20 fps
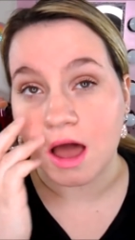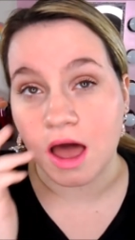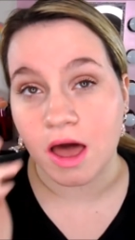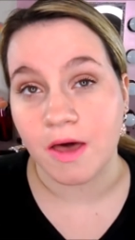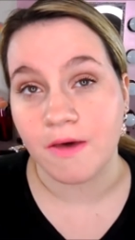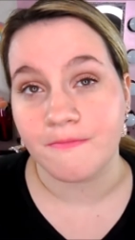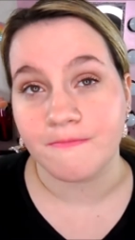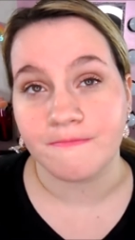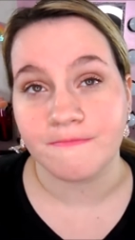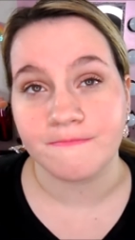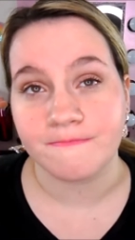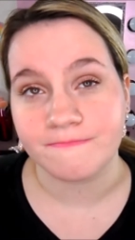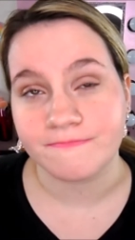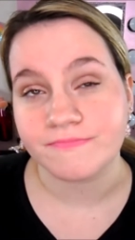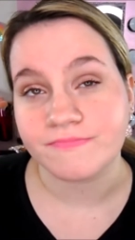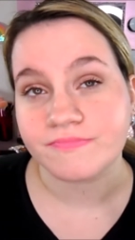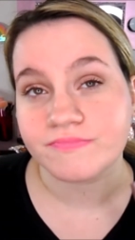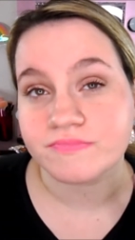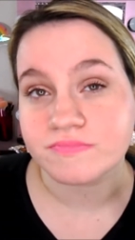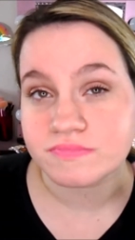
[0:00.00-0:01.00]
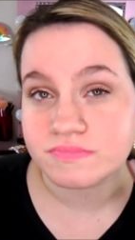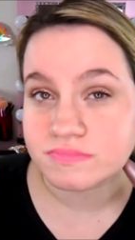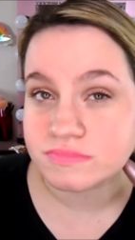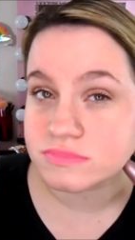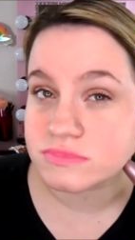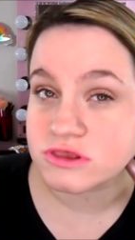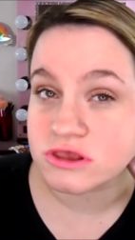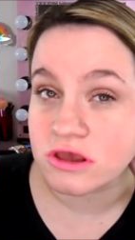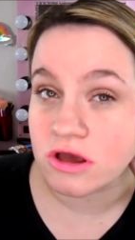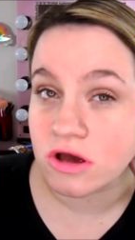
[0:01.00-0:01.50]

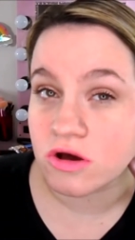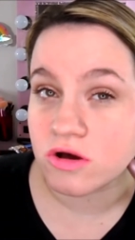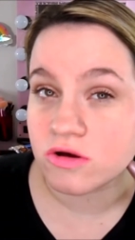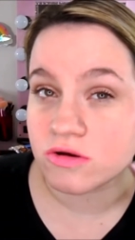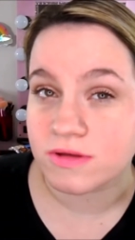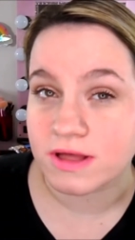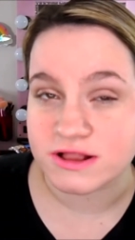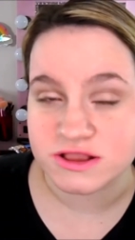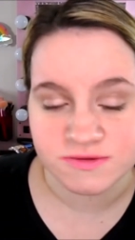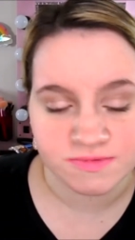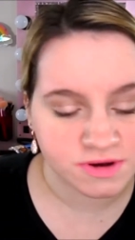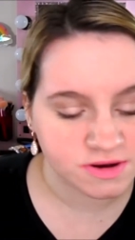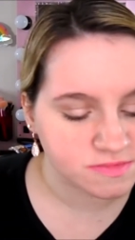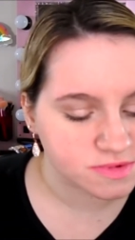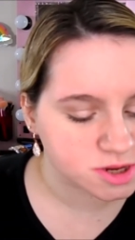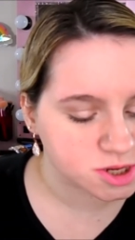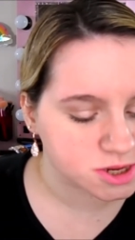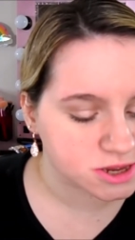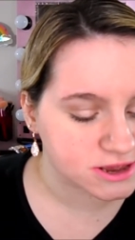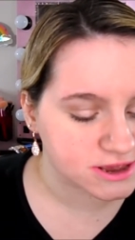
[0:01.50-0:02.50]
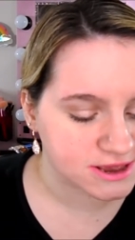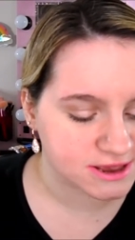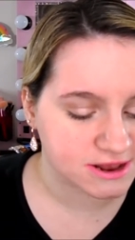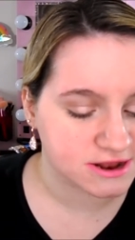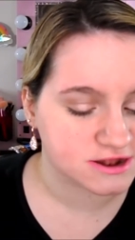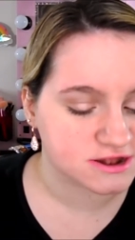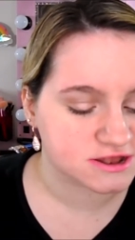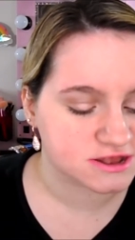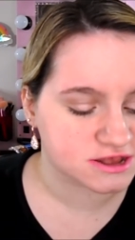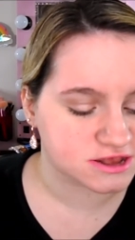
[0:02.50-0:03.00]
So that's pretty much
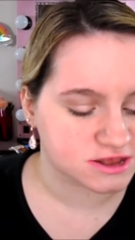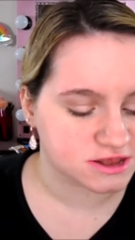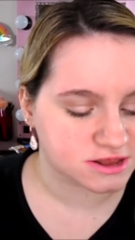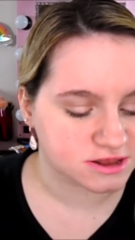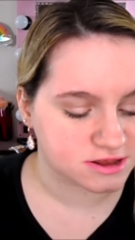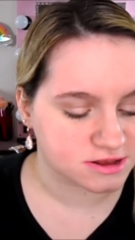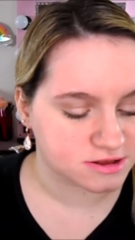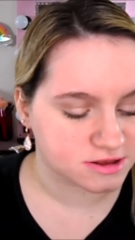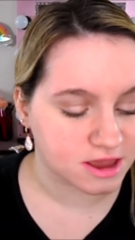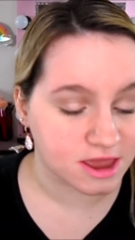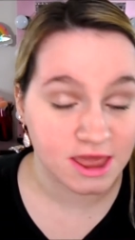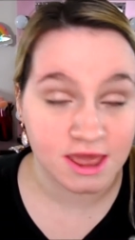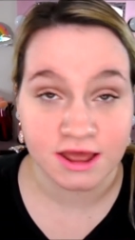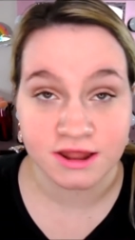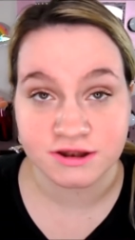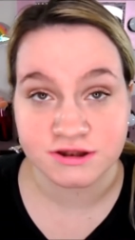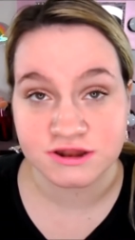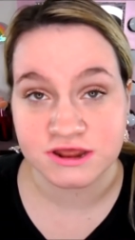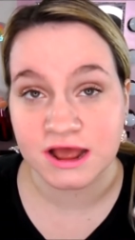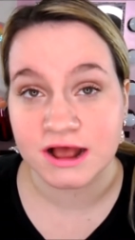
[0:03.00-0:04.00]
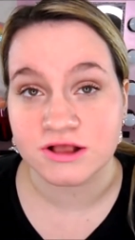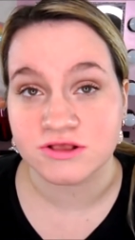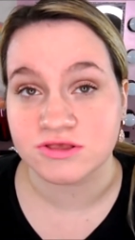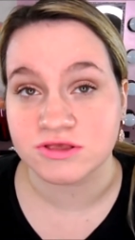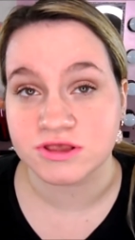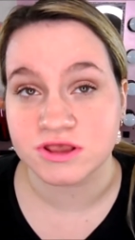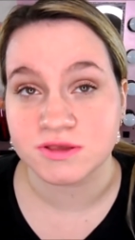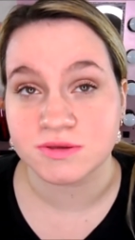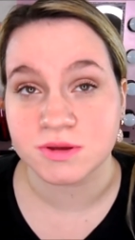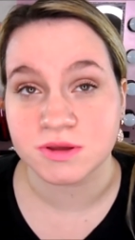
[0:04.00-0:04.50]
it. And yeah,
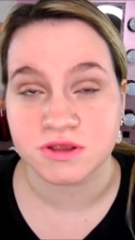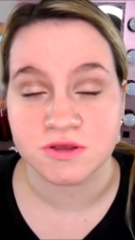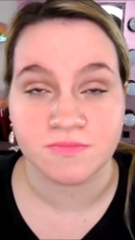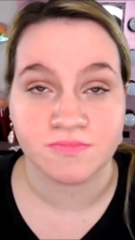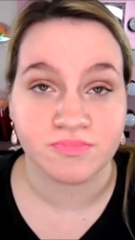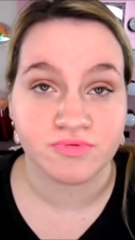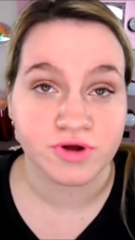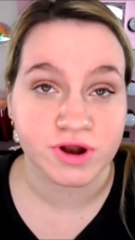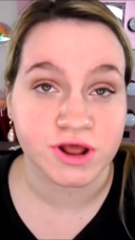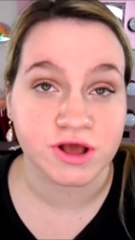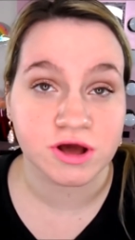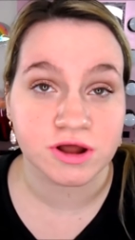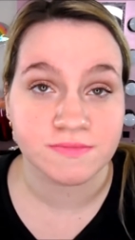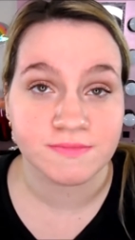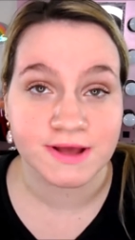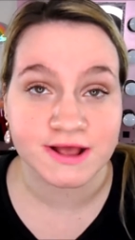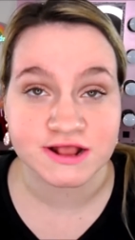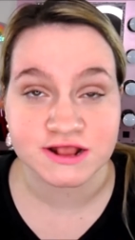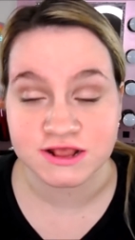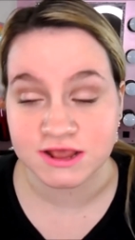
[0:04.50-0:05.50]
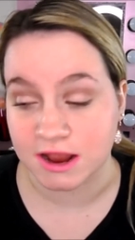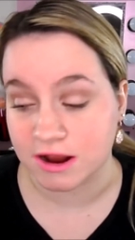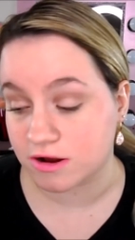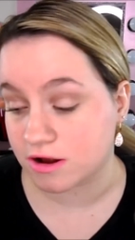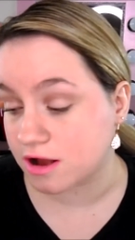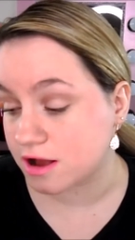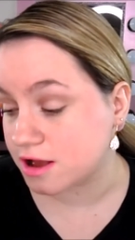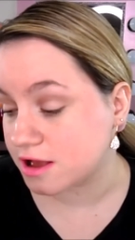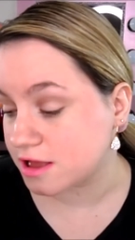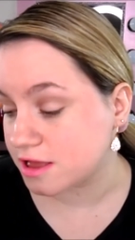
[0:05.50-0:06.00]
so this is just a pretty good
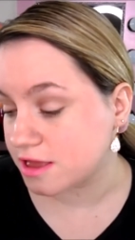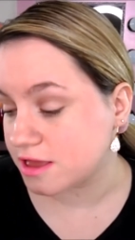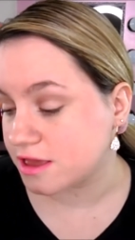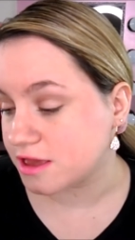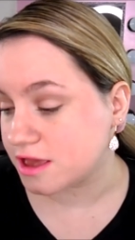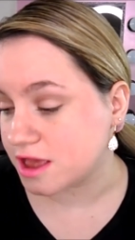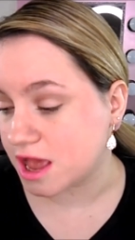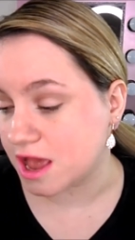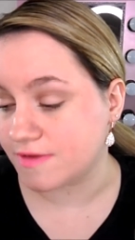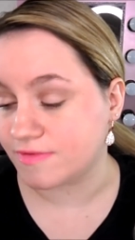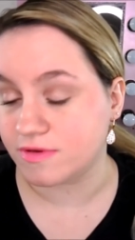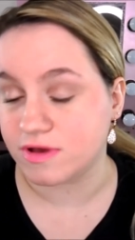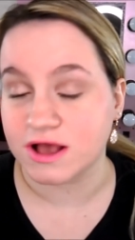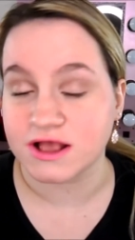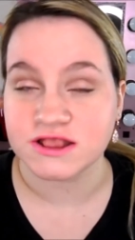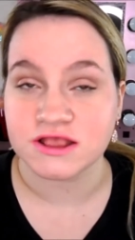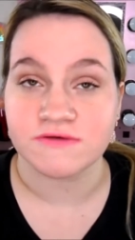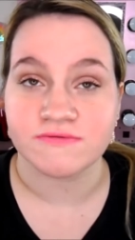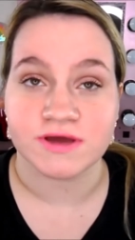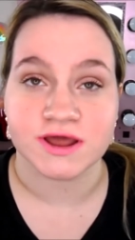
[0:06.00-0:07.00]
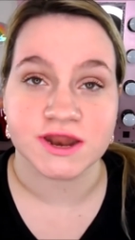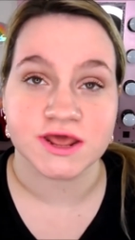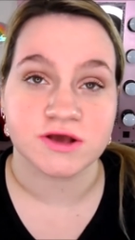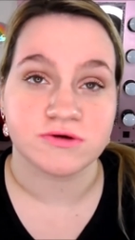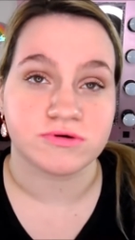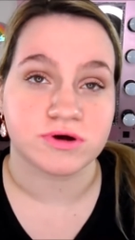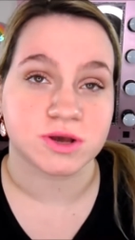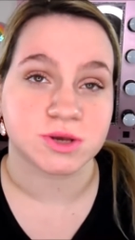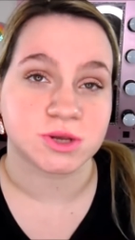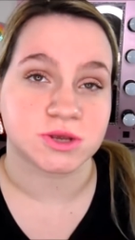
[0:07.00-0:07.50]
mascara. If you guys have
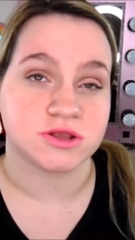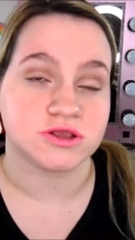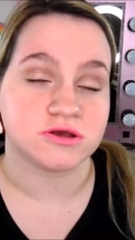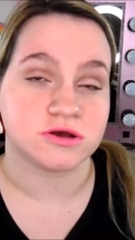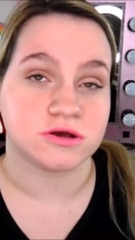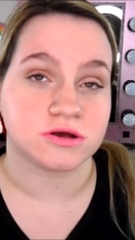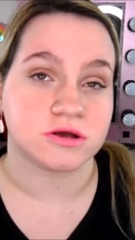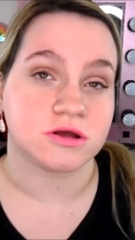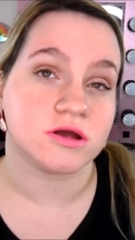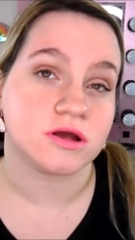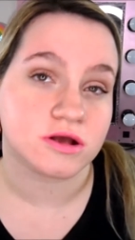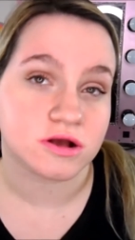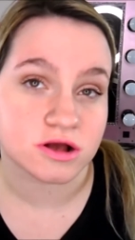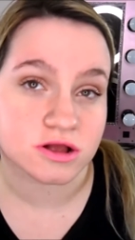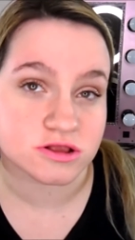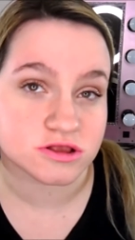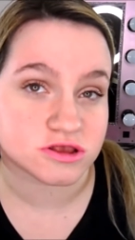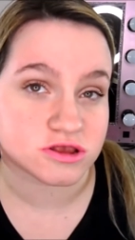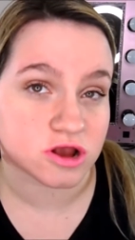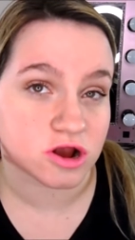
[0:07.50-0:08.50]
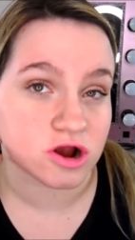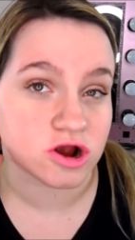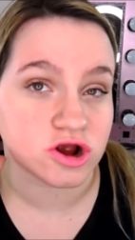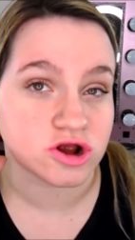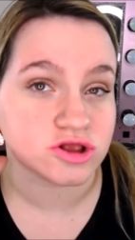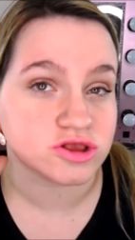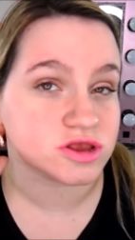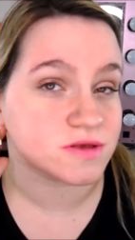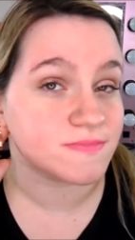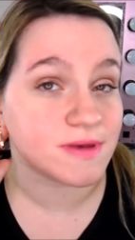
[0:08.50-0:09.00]
any questions or
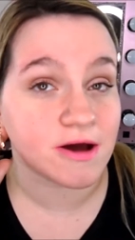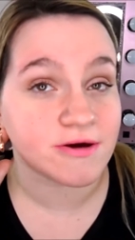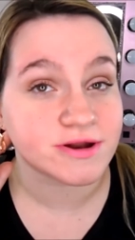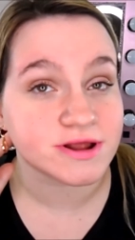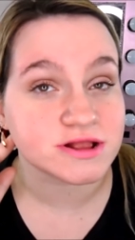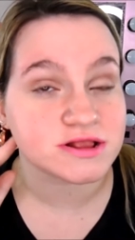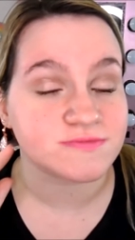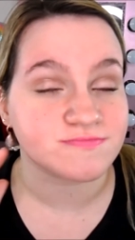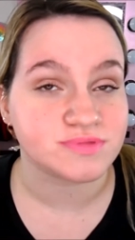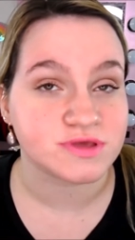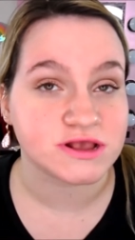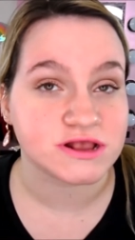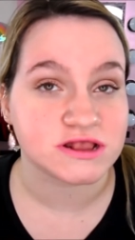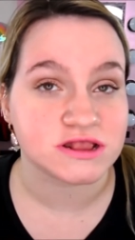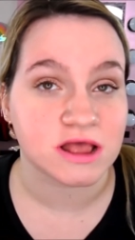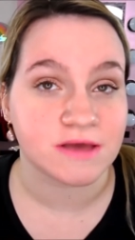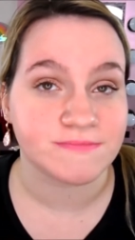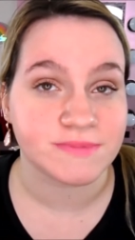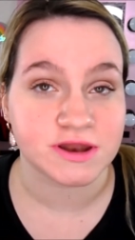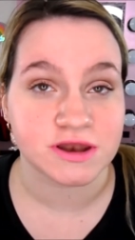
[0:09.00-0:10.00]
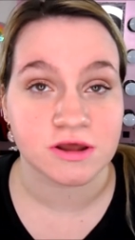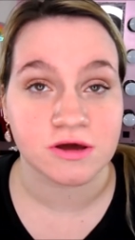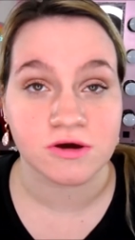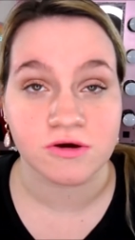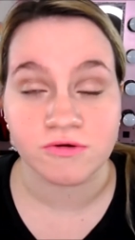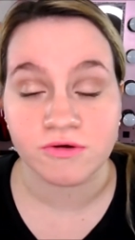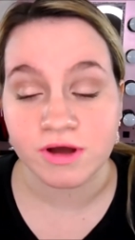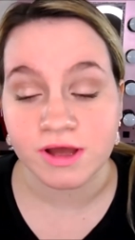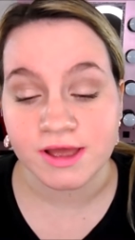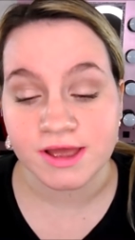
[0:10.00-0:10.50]
concerns about it, please let me
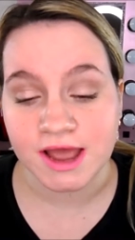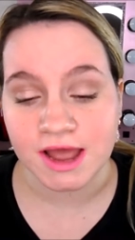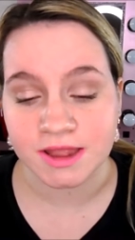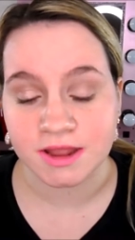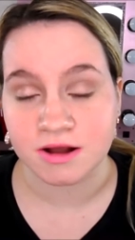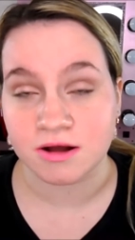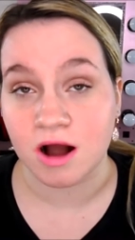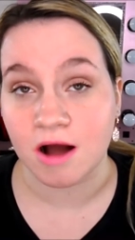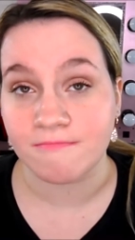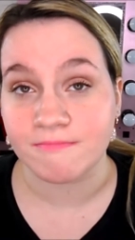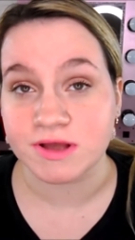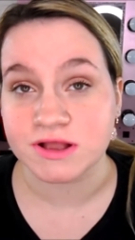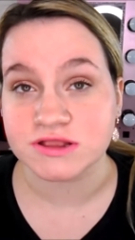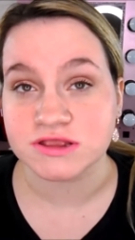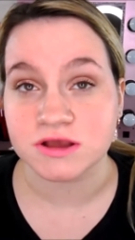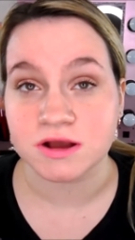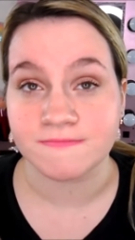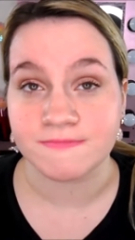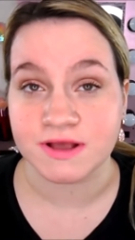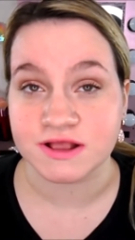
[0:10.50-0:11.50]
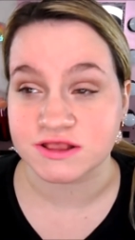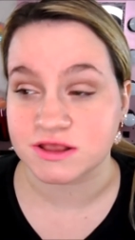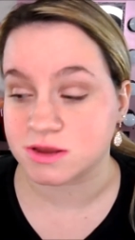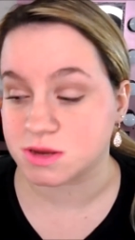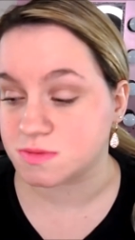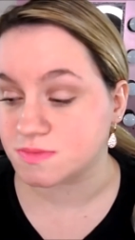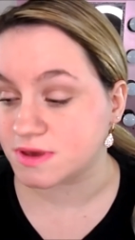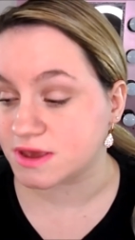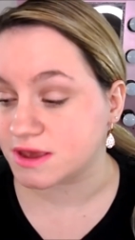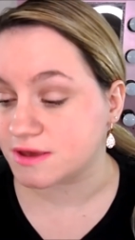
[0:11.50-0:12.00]
know in the comments or
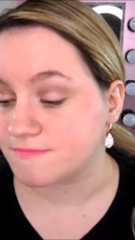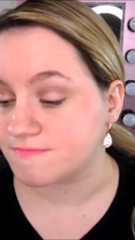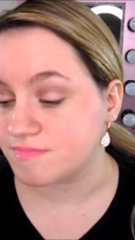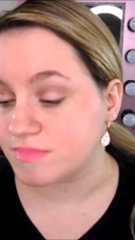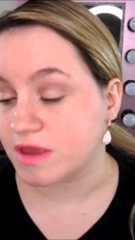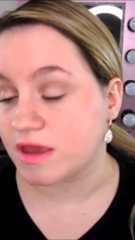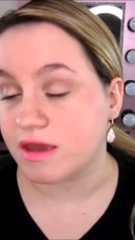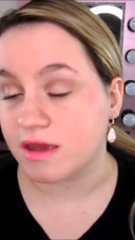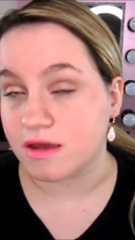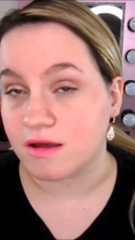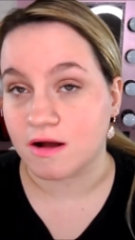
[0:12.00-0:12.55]
message me.